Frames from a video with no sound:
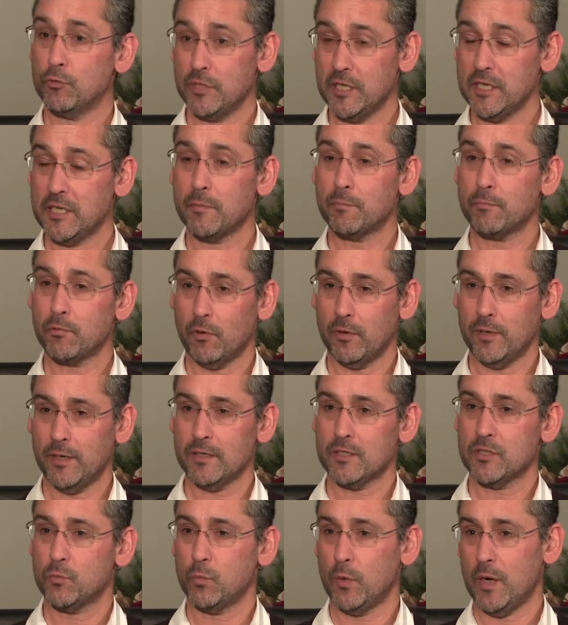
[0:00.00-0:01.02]
unique
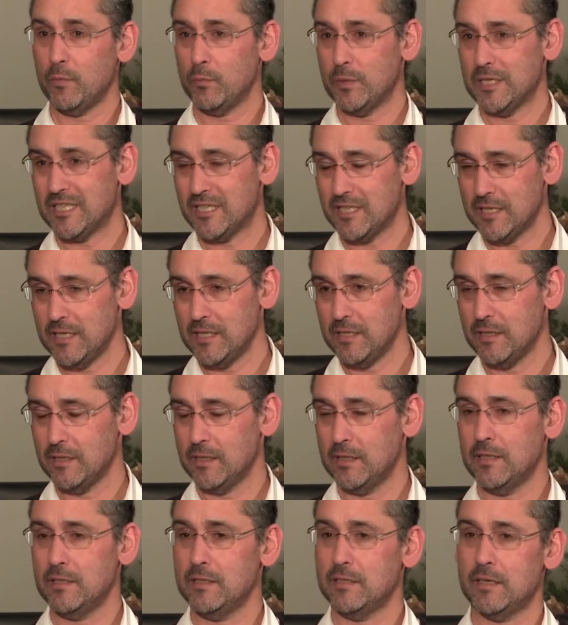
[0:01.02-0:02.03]
products where we see
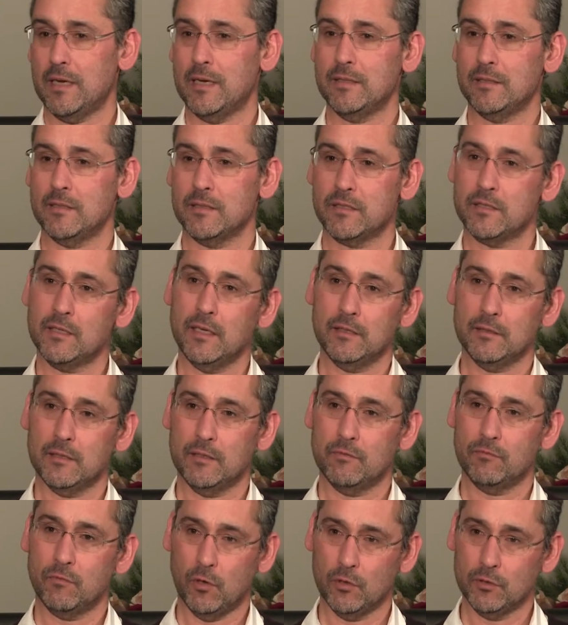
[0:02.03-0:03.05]
there is a distinct
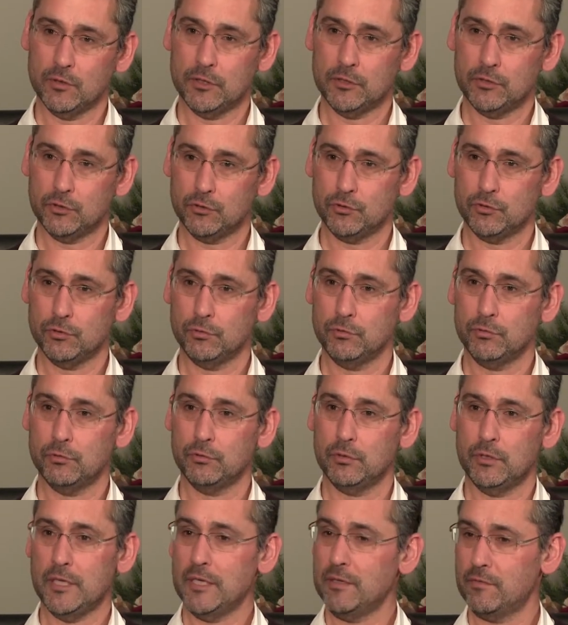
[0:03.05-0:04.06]
advantage
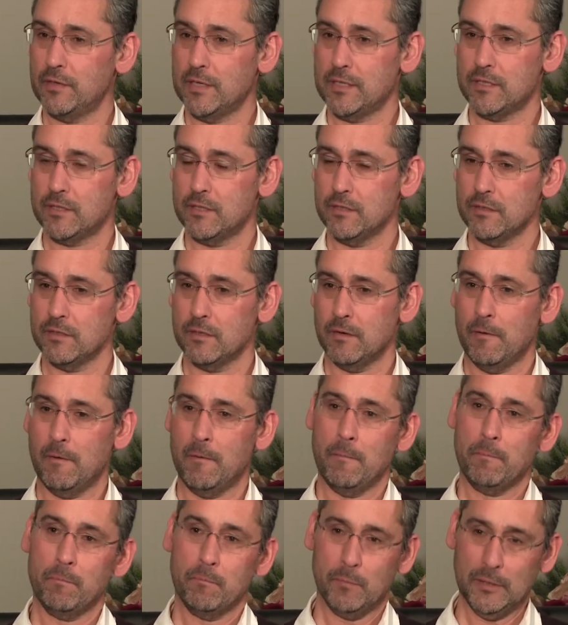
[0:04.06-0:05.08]
to investors,
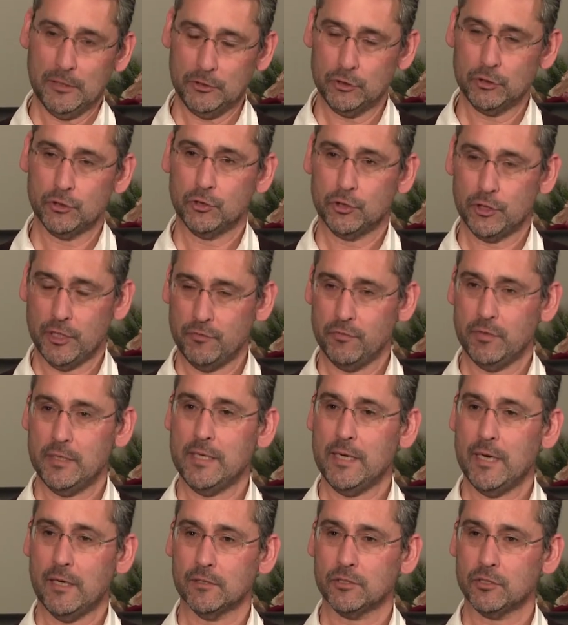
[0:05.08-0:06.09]
but
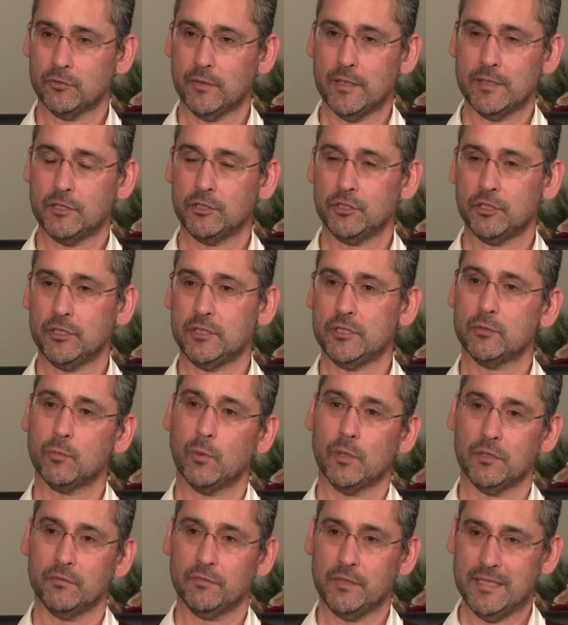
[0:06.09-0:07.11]
generally our strategy is
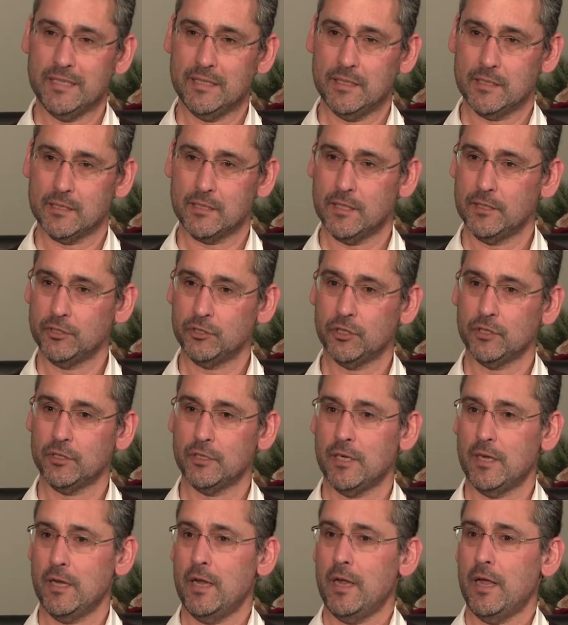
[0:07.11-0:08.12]
one of indexation,
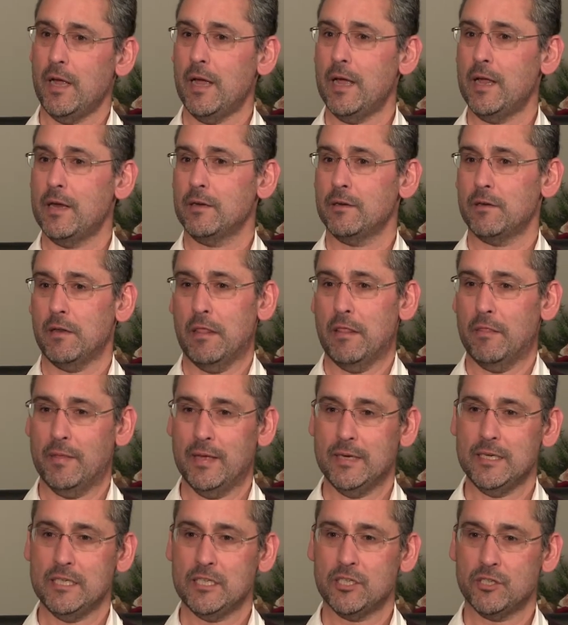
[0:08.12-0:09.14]
and
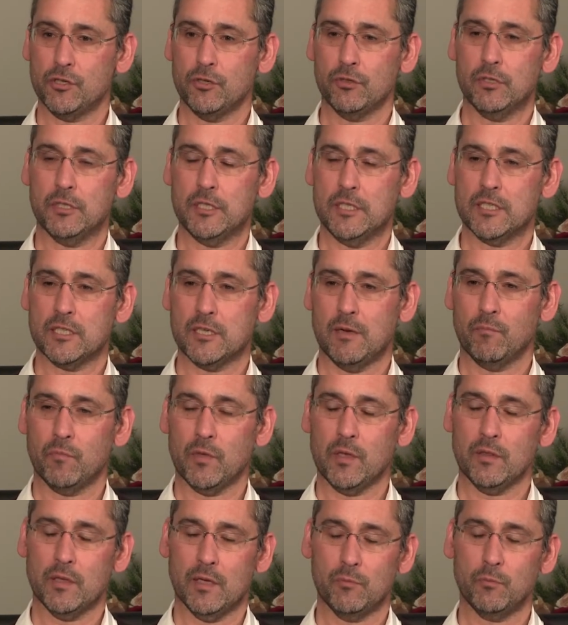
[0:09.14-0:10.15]
that is certainly
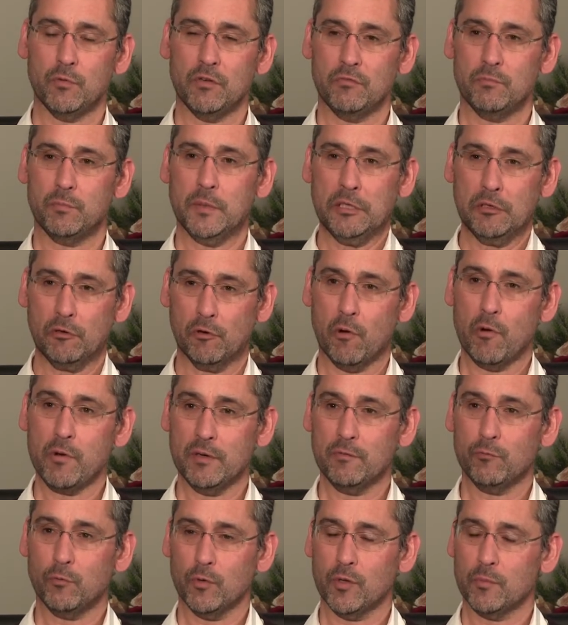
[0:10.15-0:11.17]
something that we've been
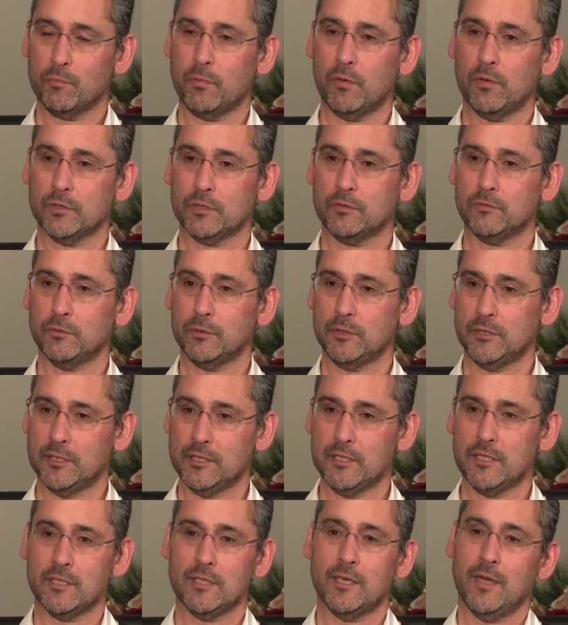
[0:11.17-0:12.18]
growing for the past few
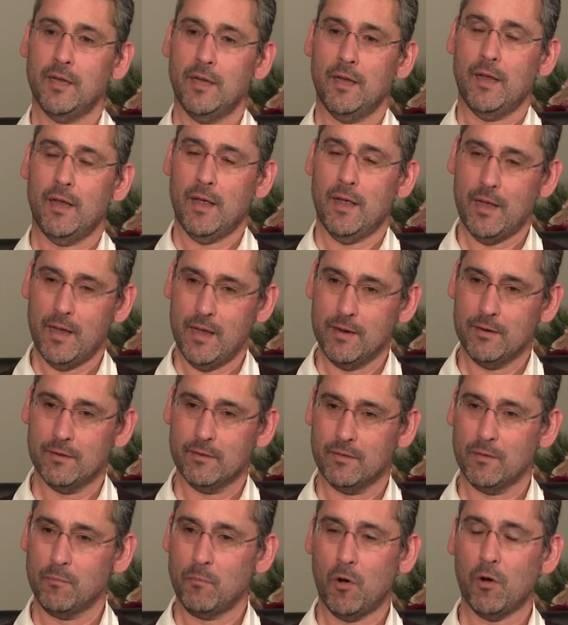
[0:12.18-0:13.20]
years, and
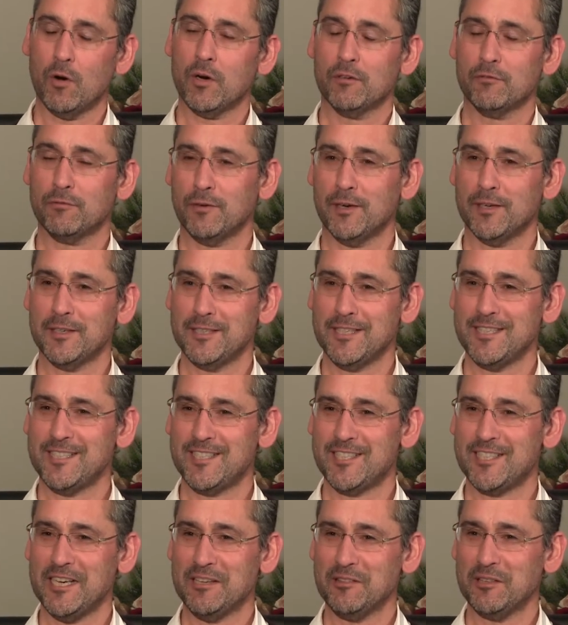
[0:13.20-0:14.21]
the market finally
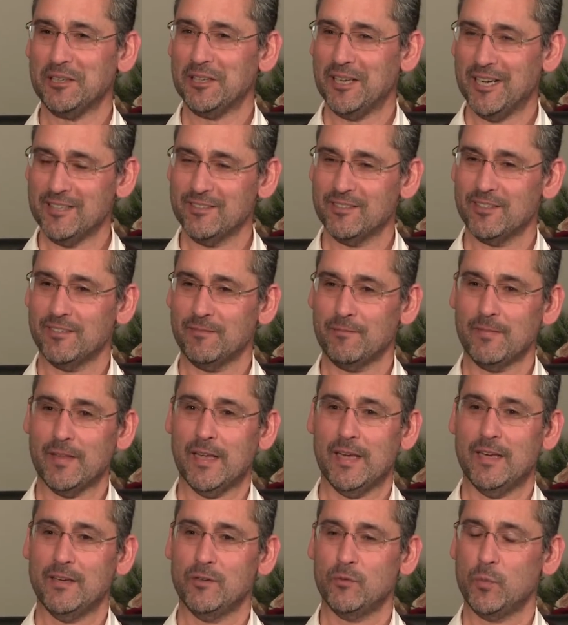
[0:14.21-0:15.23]
is seeing the light.
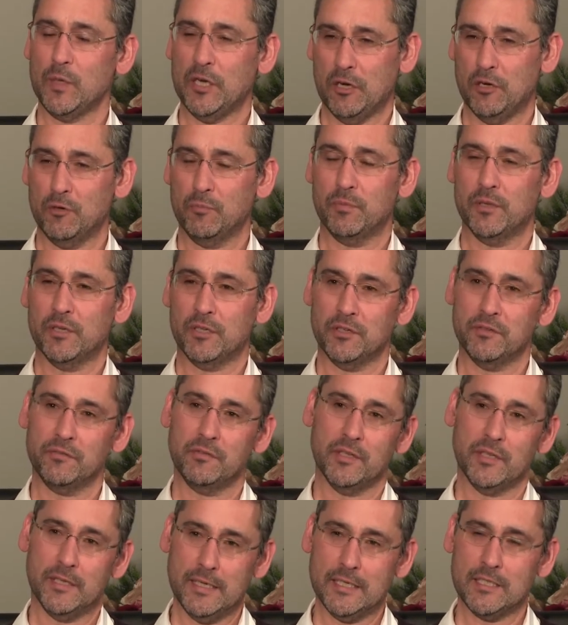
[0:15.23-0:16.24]
And we hope that over
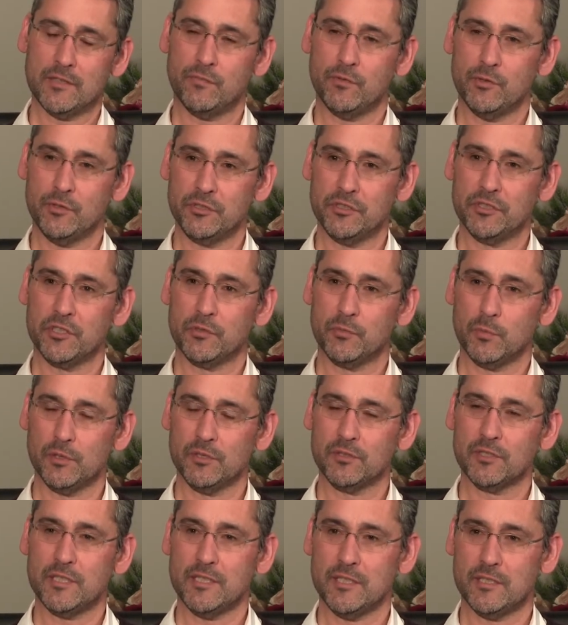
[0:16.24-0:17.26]
the next few years,
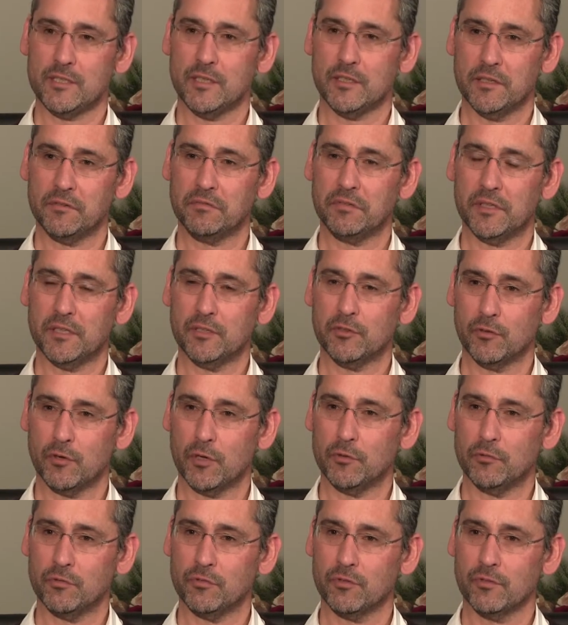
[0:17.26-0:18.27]
we'll see significant
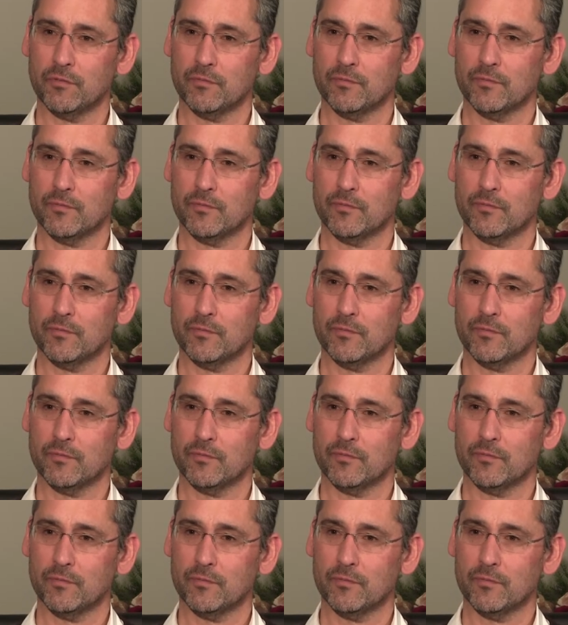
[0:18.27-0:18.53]
growth.